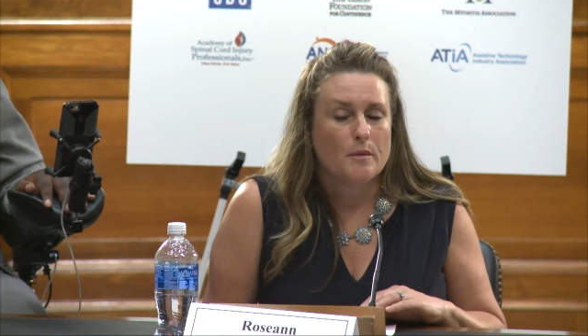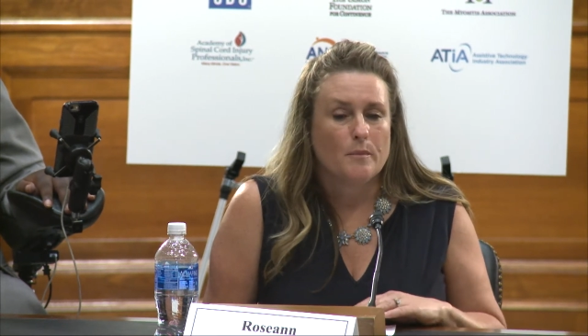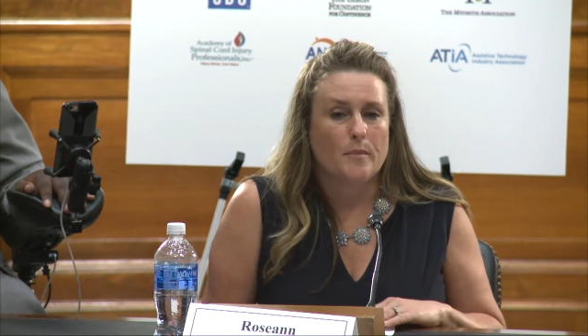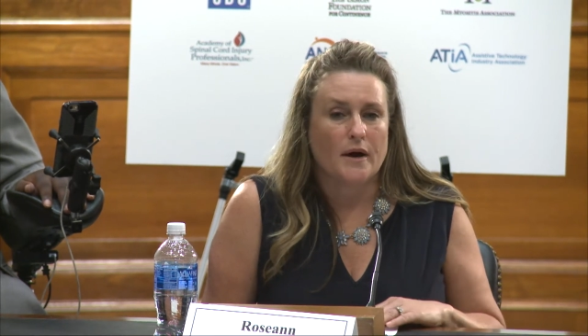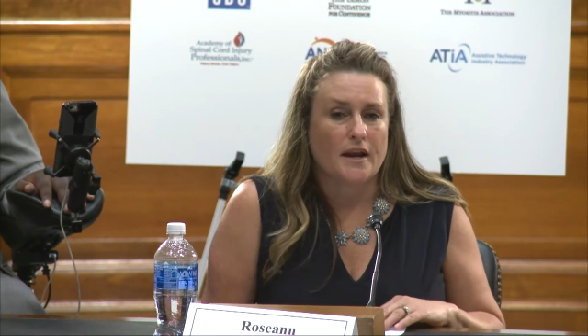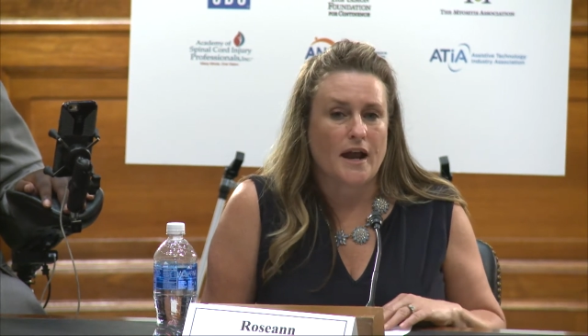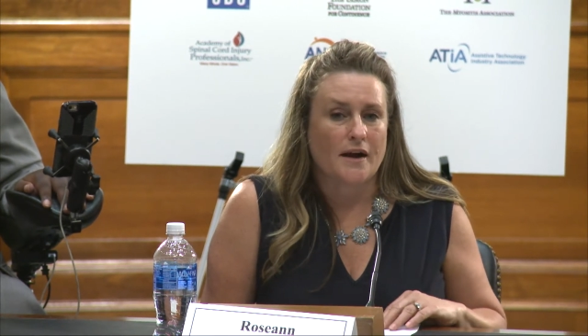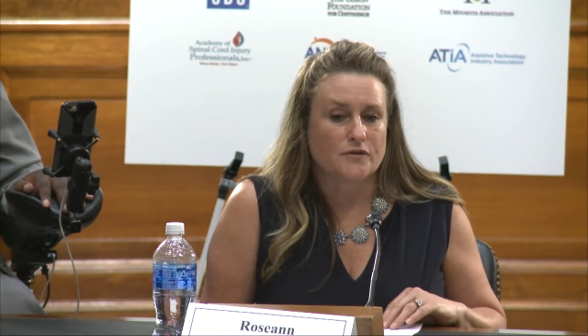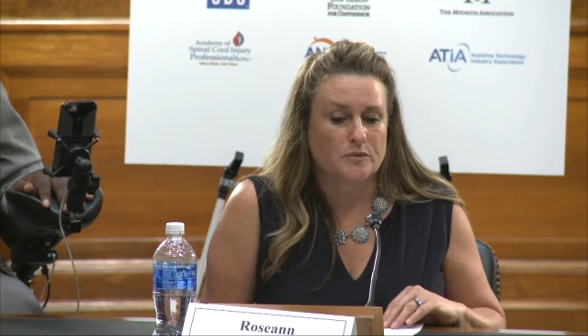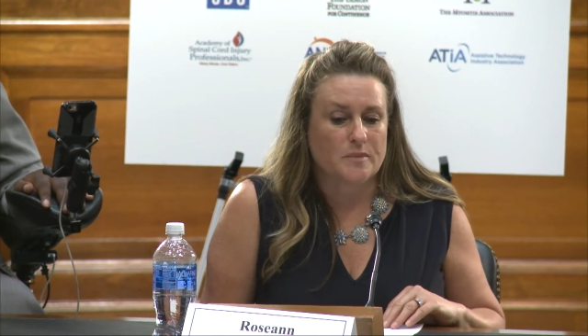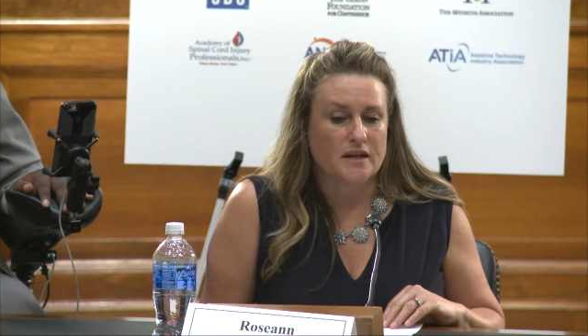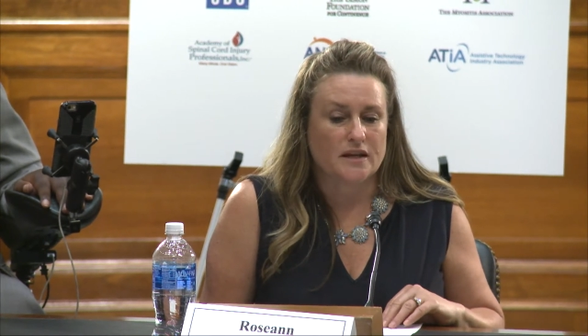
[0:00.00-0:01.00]
But
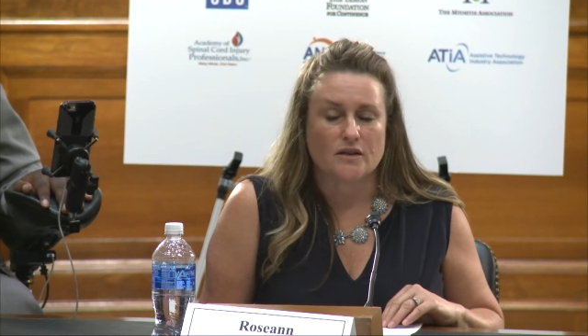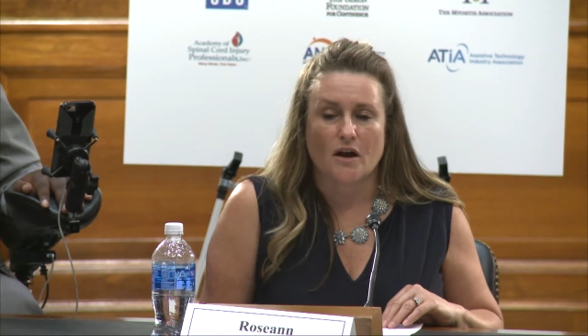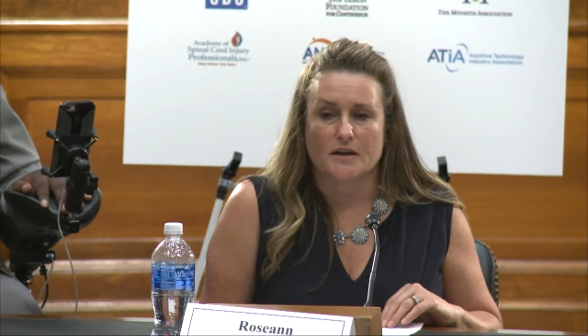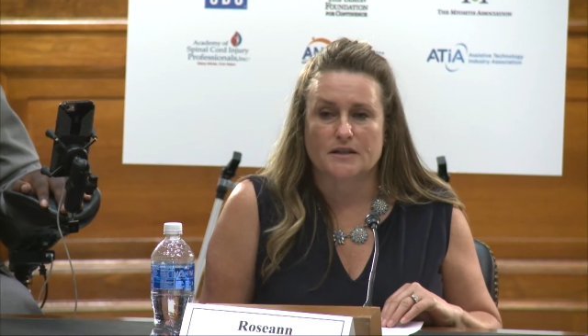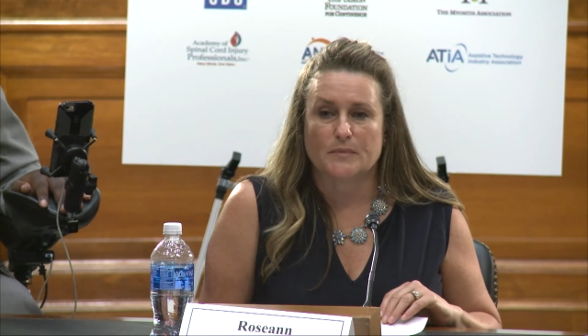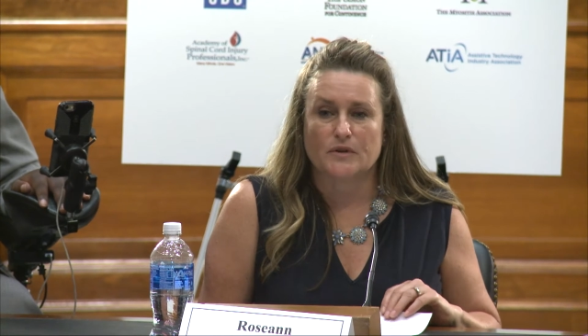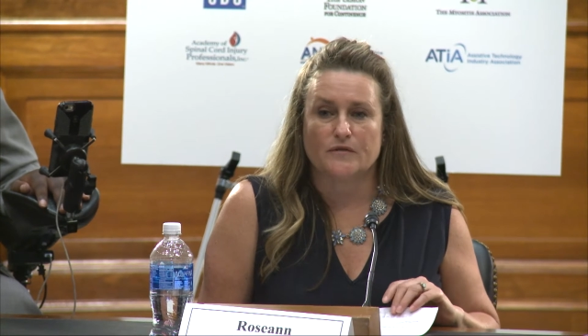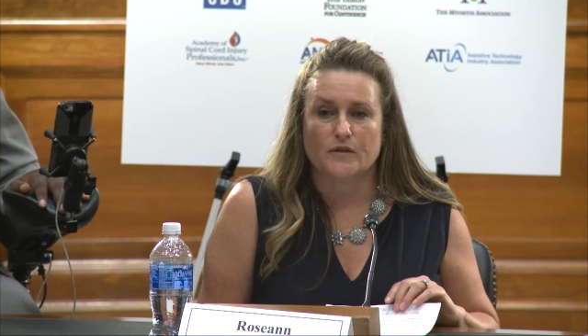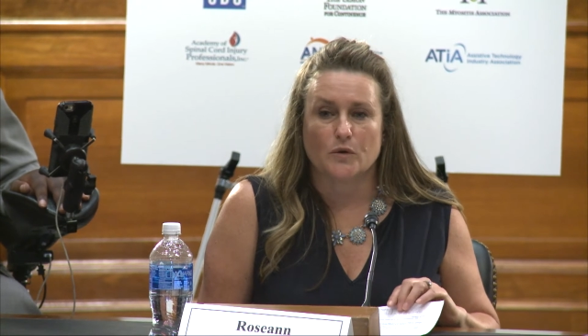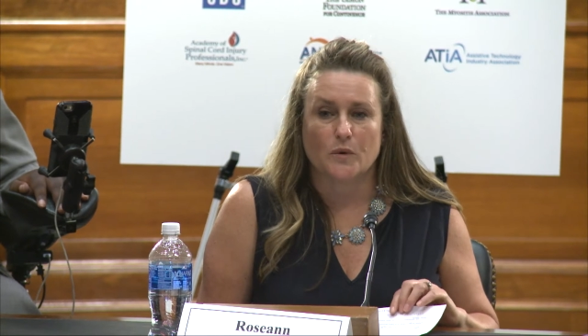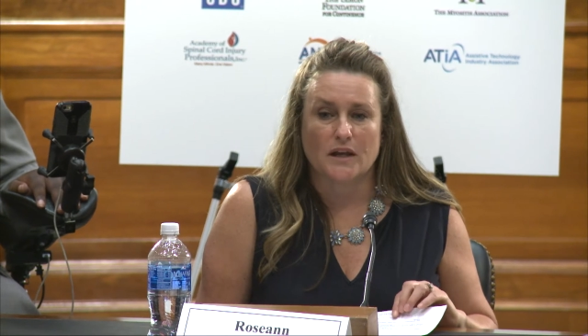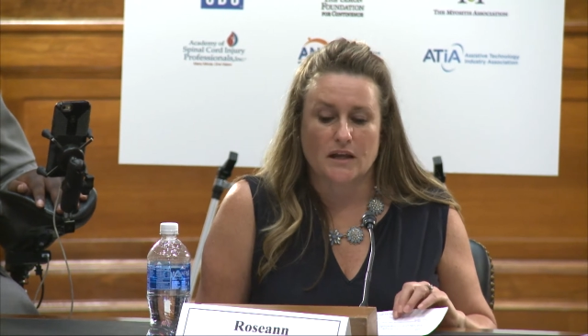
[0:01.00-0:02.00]
after being in the hospital for
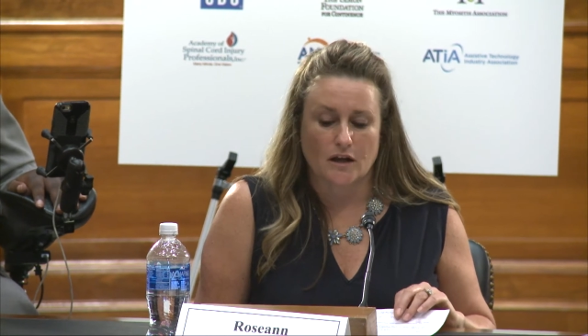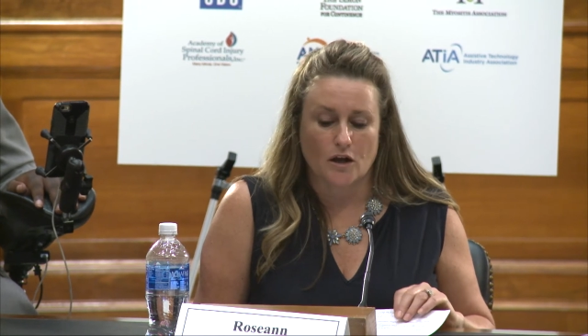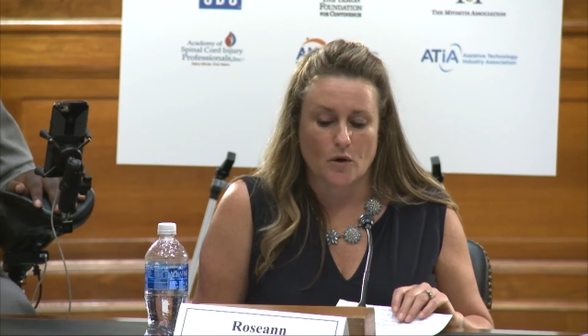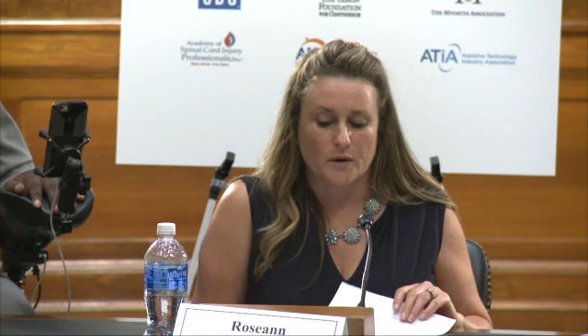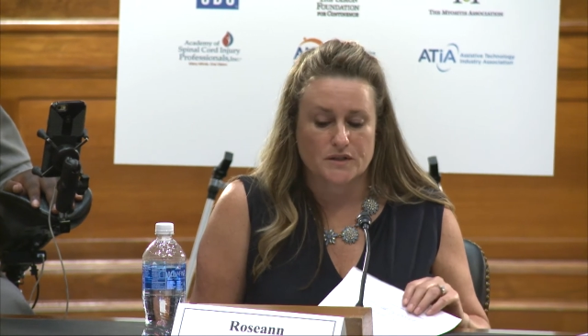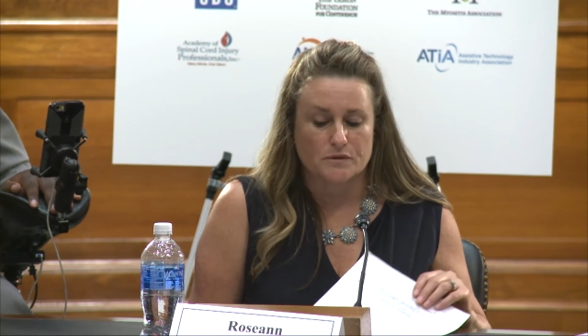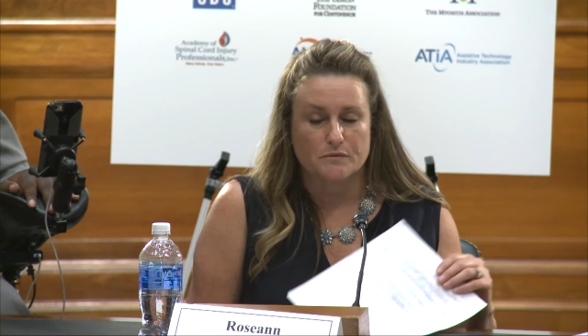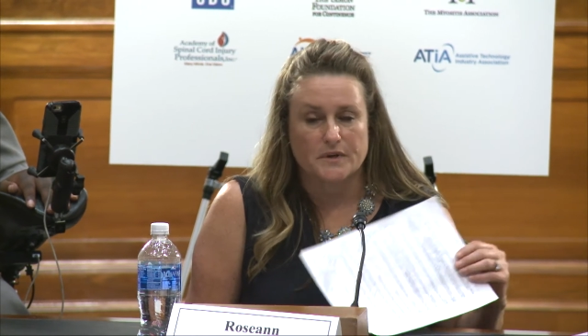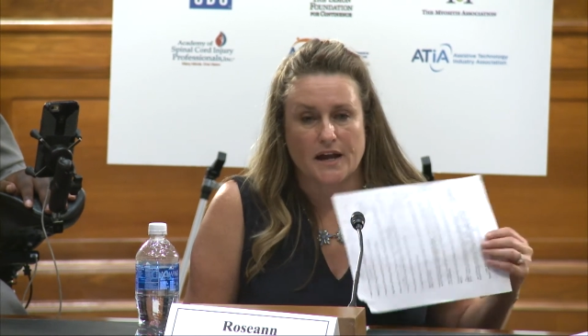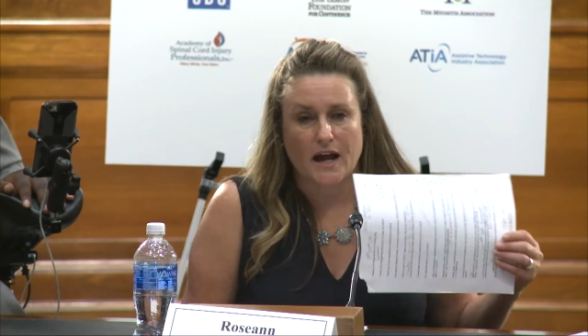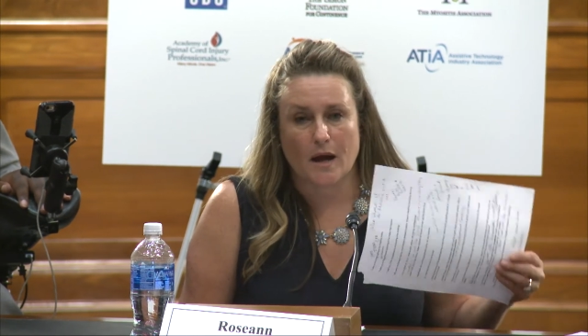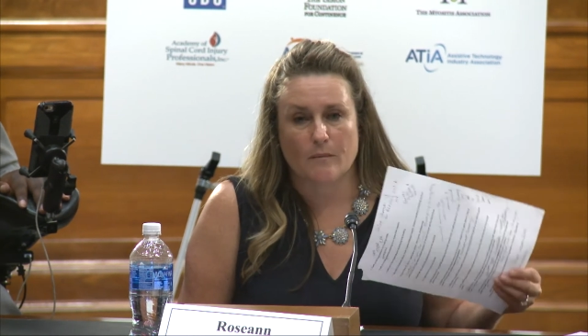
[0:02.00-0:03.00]
a week and going to
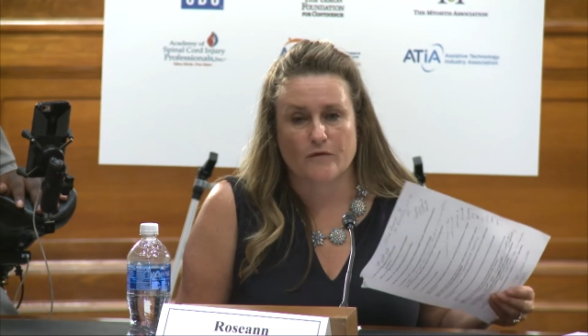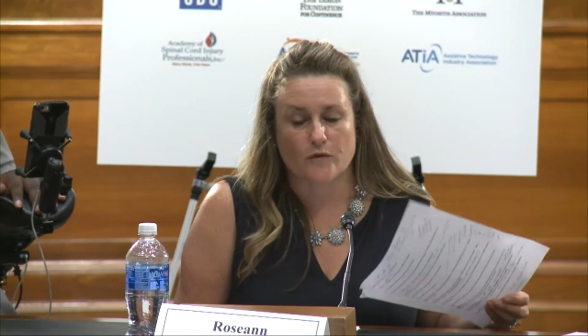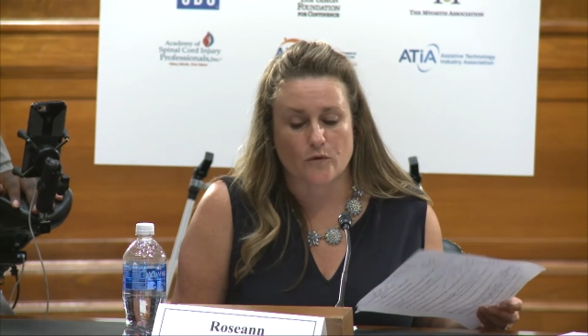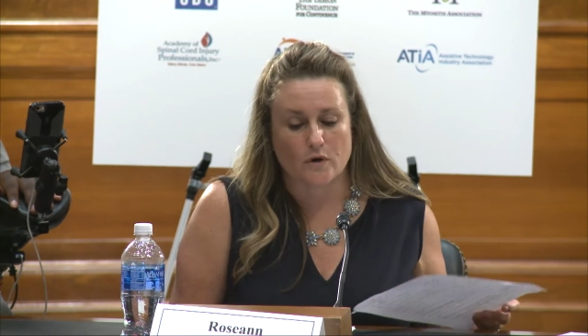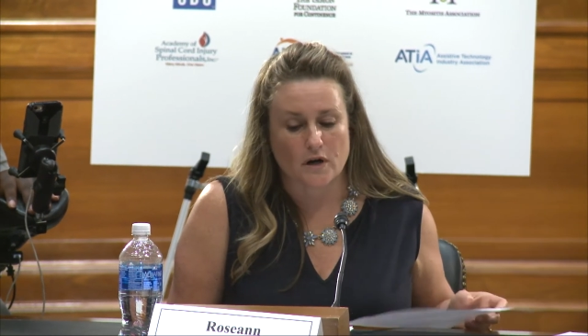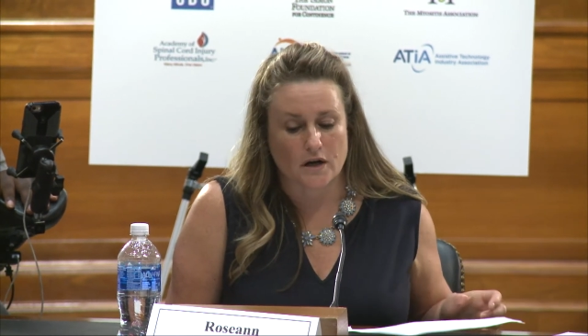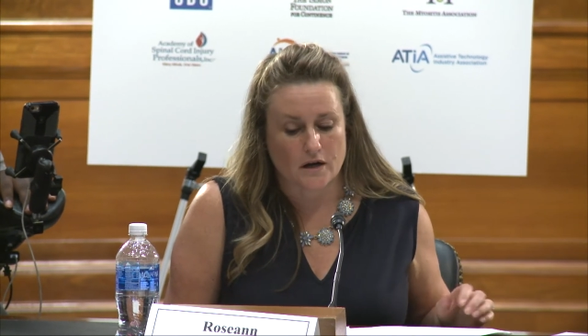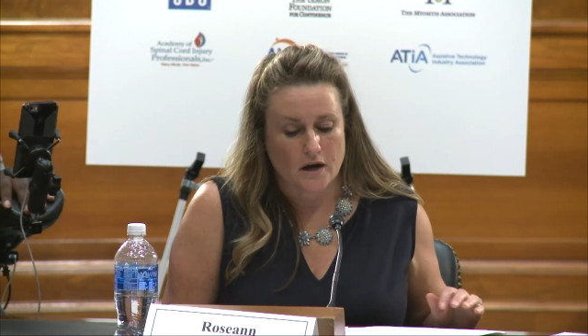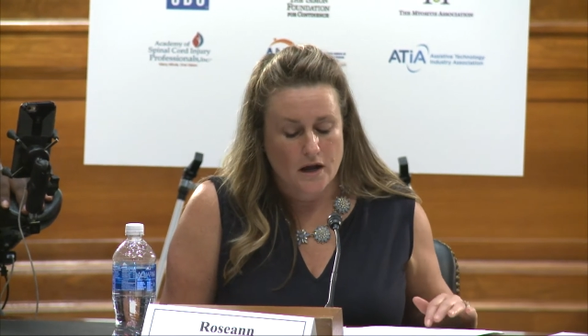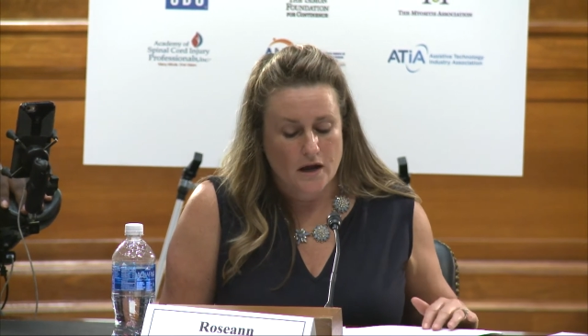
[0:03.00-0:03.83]
rehab for